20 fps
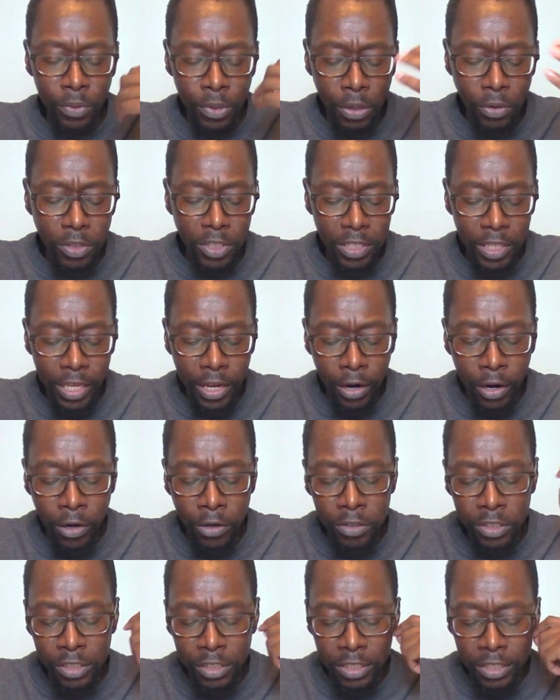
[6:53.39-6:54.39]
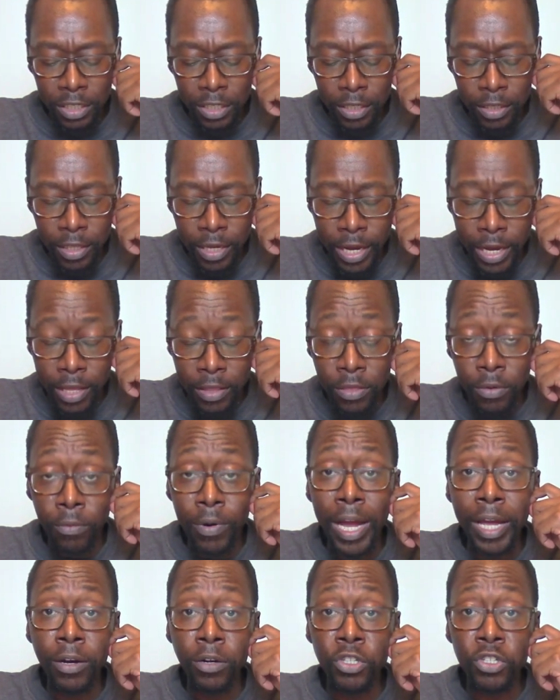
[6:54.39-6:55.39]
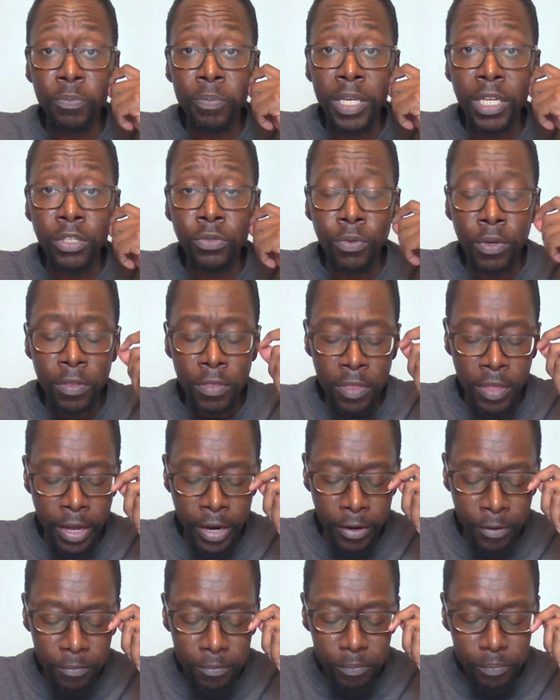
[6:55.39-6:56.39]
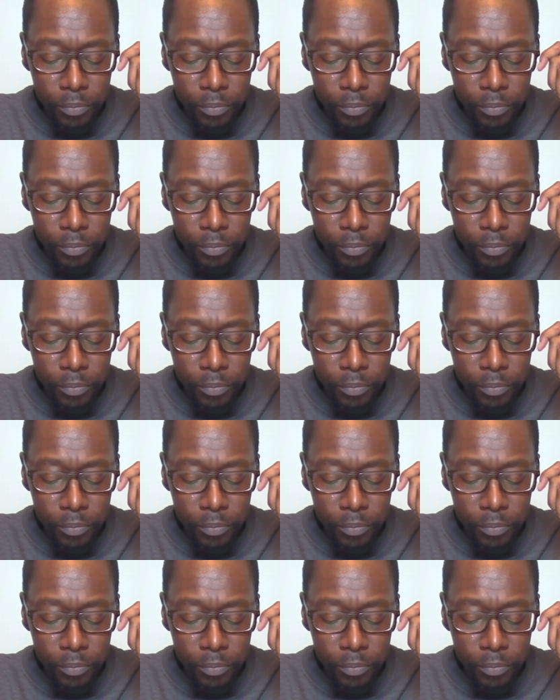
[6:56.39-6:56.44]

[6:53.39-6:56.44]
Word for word: Notice the urgency that the writer speaks with there.